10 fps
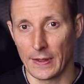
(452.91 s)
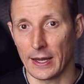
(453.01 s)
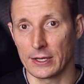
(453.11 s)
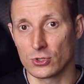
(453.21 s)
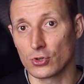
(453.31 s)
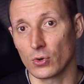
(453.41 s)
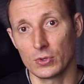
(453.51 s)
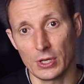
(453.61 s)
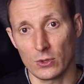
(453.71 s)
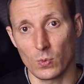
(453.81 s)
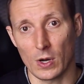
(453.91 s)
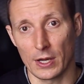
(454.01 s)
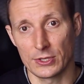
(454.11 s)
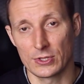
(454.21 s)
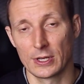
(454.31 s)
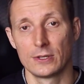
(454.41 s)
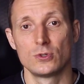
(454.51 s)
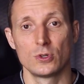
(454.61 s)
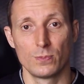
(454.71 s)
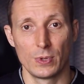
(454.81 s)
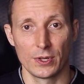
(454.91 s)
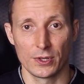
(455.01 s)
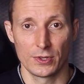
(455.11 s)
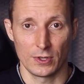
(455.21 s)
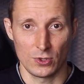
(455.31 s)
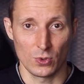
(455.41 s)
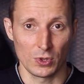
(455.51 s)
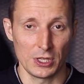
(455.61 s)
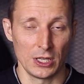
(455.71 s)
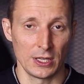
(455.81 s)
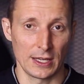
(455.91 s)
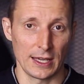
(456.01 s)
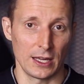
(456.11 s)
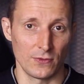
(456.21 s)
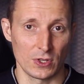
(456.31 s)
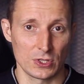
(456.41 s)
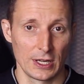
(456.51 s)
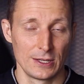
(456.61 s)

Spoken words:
I strongly advise to build your lean canvas,